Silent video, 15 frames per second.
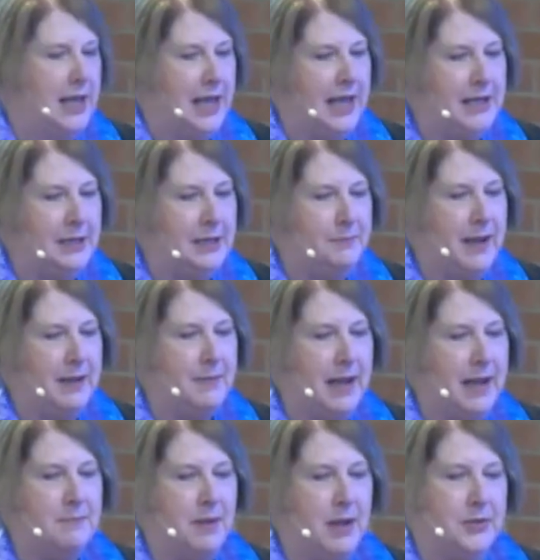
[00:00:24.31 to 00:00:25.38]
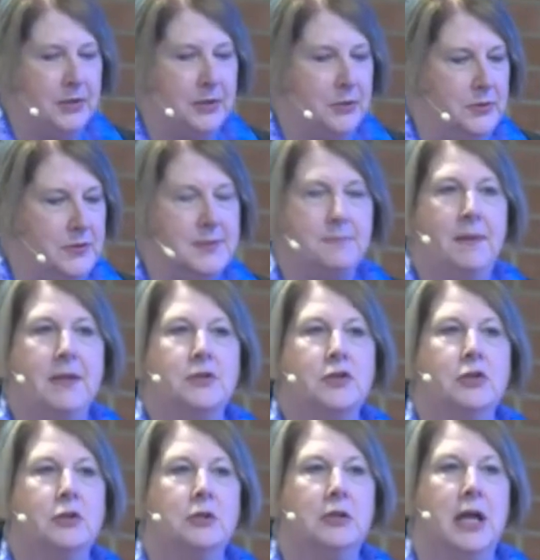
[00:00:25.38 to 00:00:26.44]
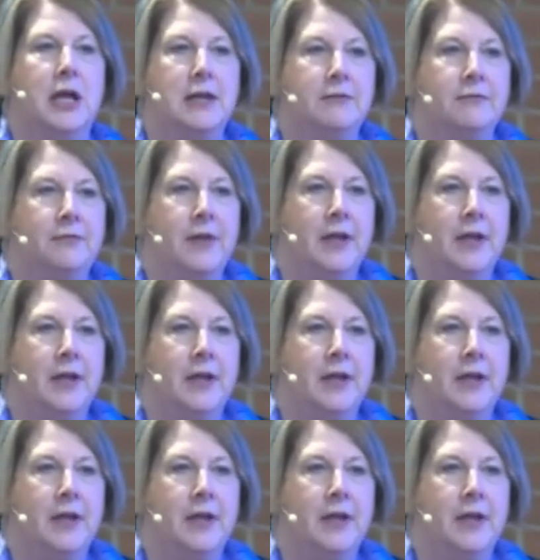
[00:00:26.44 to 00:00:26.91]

headed by my mother, who spent her life